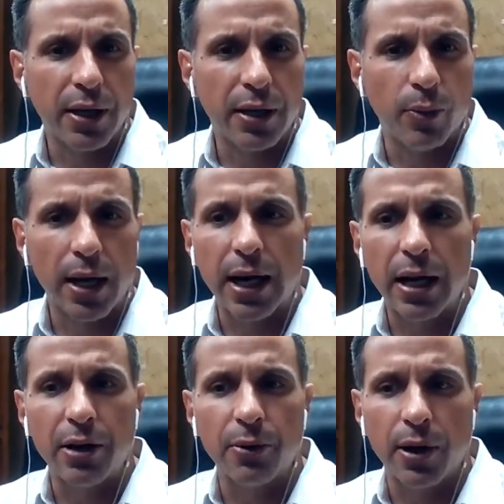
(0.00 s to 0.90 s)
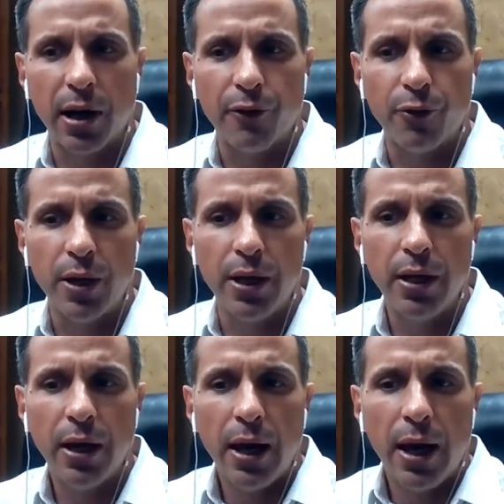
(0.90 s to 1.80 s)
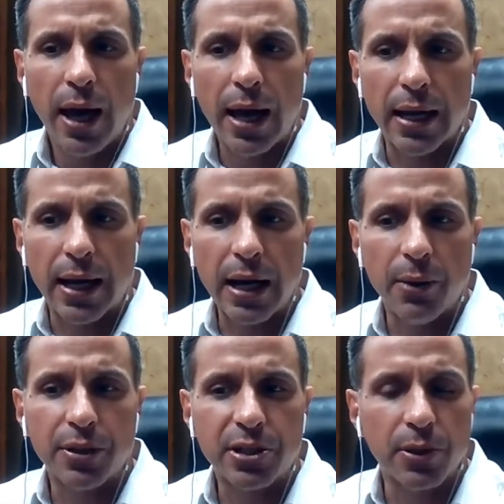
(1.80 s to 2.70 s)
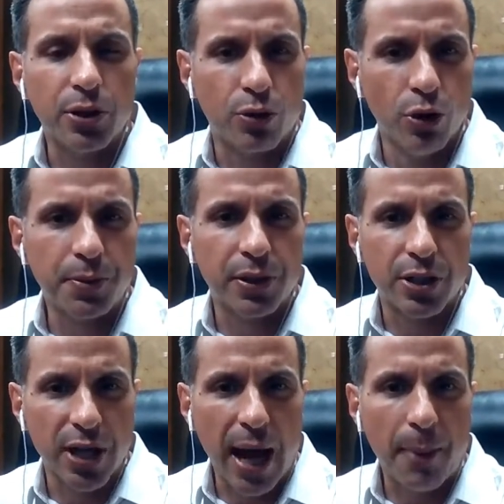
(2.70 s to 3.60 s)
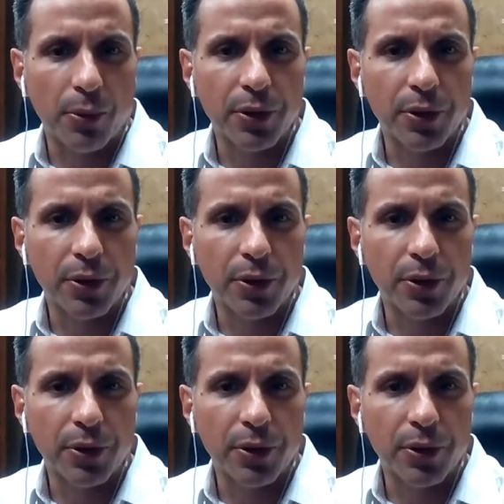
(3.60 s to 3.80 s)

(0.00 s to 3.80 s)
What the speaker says: And when I got into recovery, and I got in with some of the groups at the chapel.